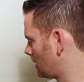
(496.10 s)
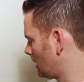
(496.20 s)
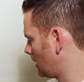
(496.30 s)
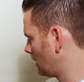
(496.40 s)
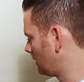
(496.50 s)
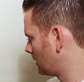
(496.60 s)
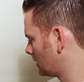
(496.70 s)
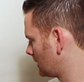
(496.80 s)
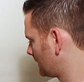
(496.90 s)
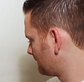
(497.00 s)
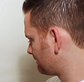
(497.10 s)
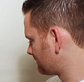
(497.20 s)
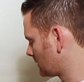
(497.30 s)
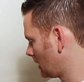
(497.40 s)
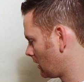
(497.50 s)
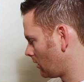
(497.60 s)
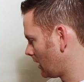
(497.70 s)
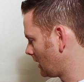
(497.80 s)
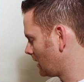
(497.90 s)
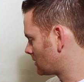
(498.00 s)

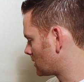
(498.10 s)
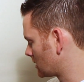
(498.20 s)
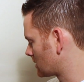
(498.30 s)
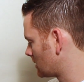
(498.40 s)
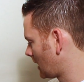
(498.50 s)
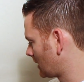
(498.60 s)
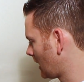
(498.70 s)
It's just like